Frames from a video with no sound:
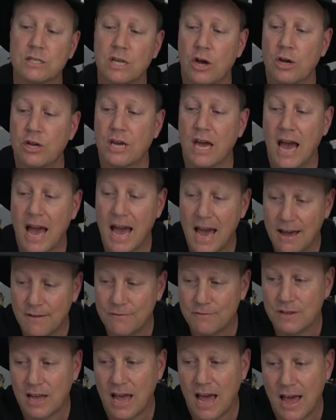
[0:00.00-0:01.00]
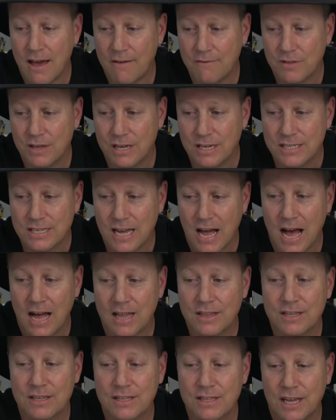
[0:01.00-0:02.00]
So you have to have these
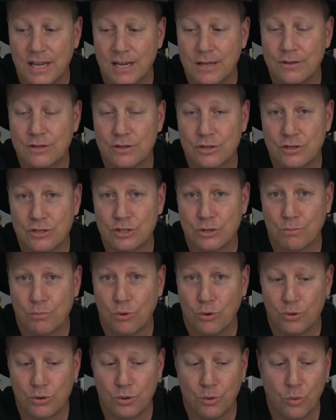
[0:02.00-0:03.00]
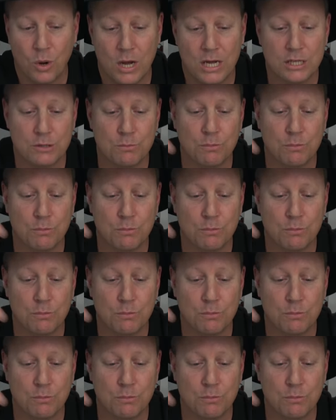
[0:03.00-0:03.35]
underneath to support the wings,